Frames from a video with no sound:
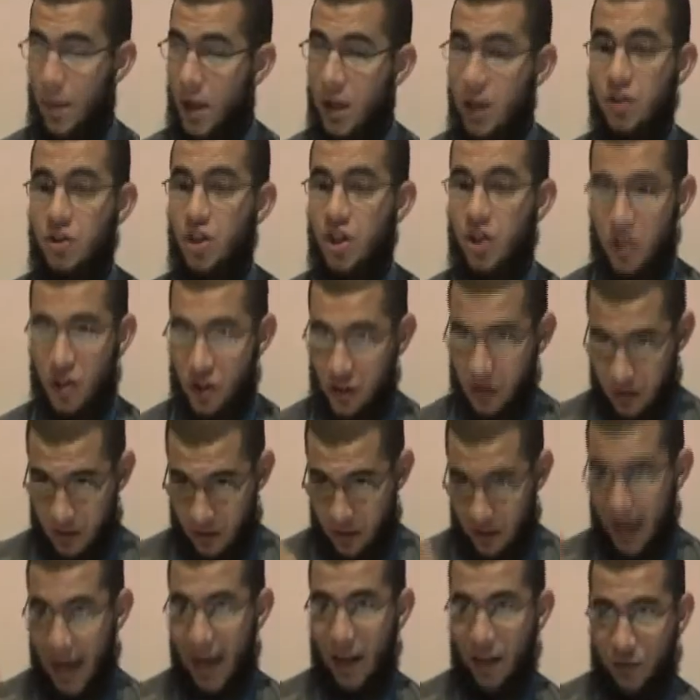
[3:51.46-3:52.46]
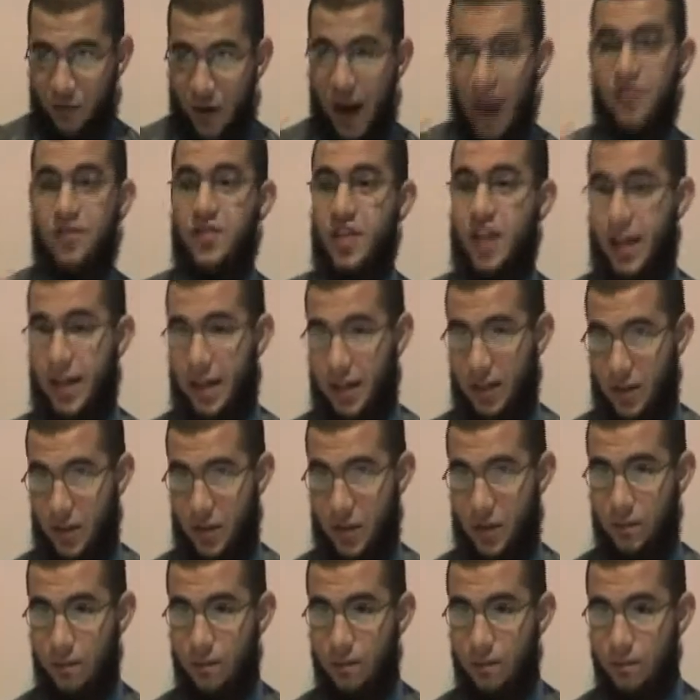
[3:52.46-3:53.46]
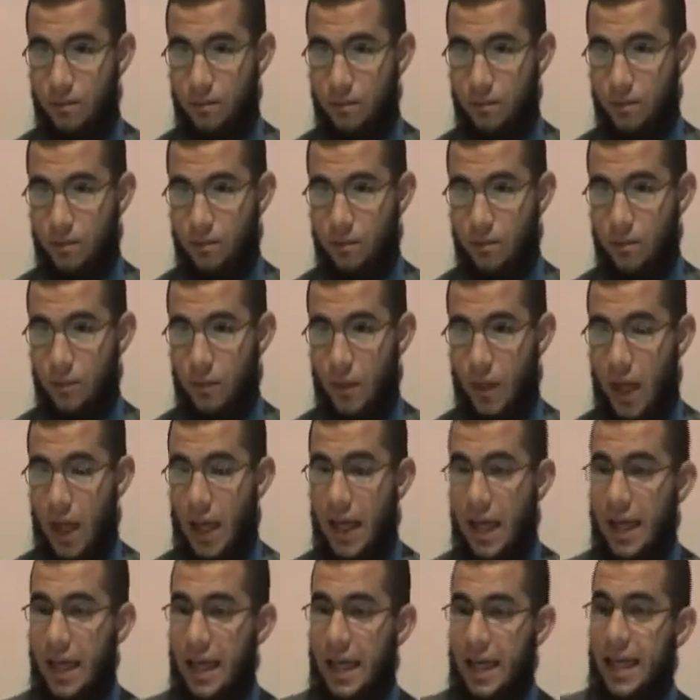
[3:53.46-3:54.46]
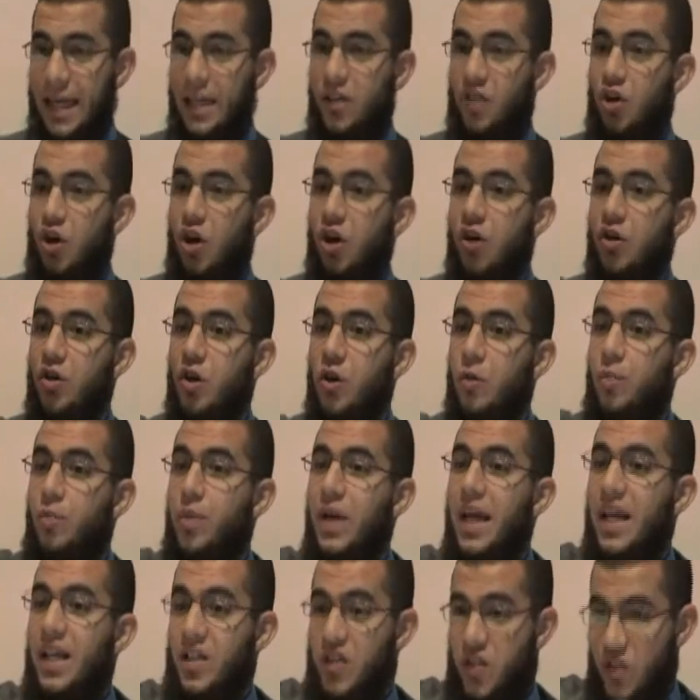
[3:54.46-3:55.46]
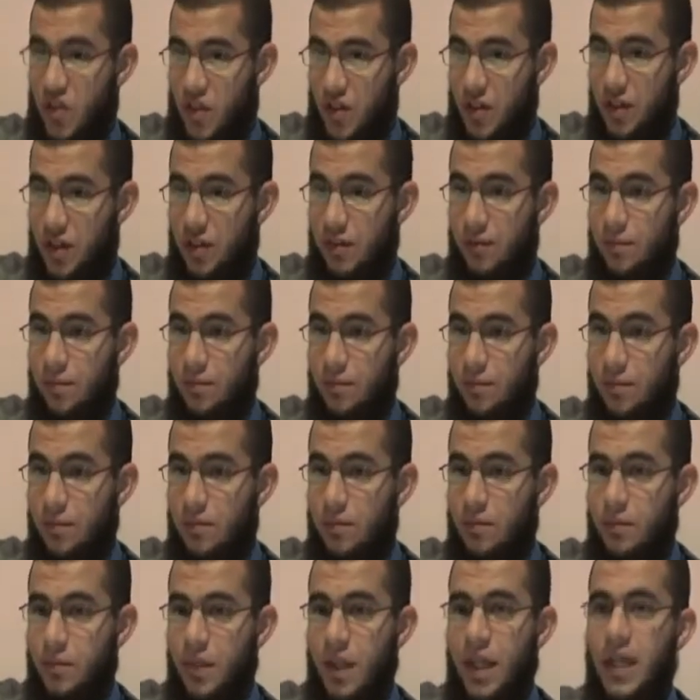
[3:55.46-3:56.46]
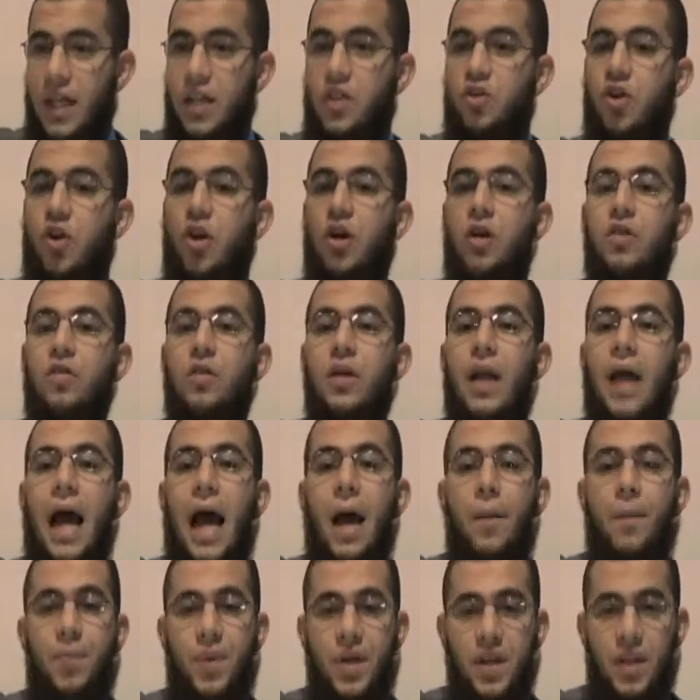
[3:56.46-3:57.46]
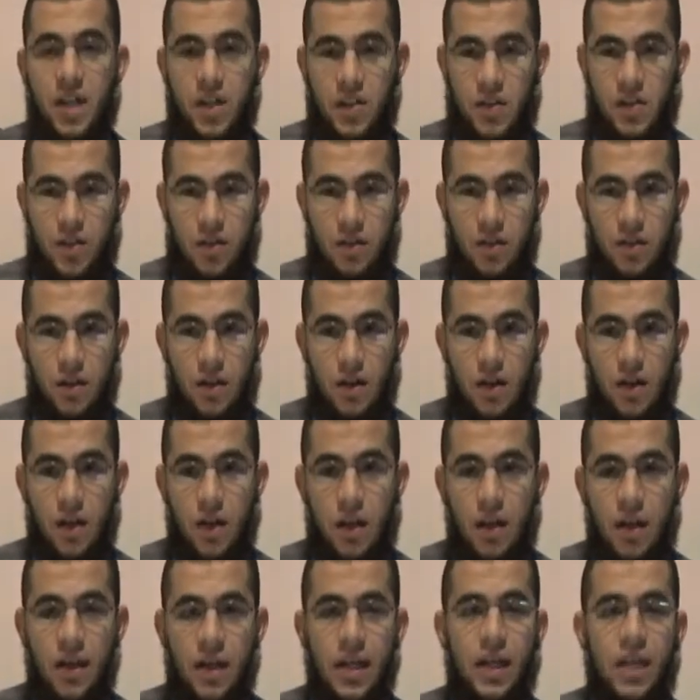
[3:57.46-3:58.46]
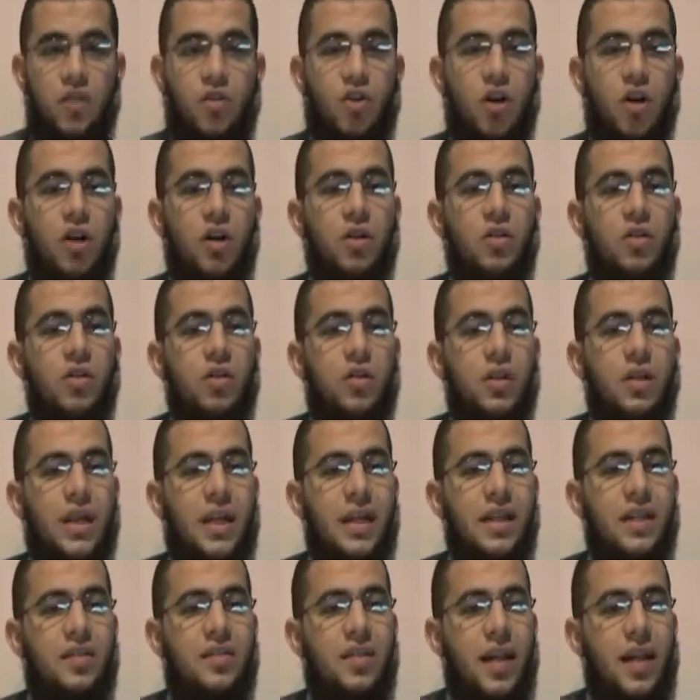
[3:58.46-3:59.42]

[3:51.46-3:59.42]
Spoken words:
I mean, just take 5 seconds. Eternal bliss, eternal happiness, eternal